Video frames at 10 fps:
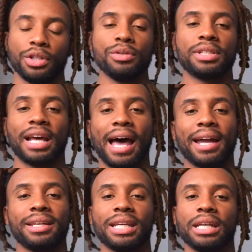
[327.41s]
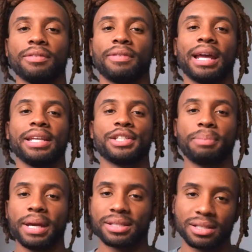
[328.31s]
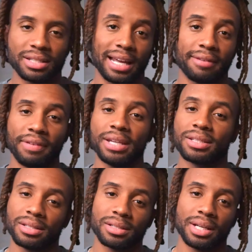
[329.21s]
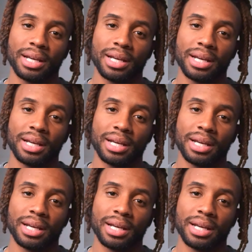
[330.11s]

using the idea of lighting spaces and not faces,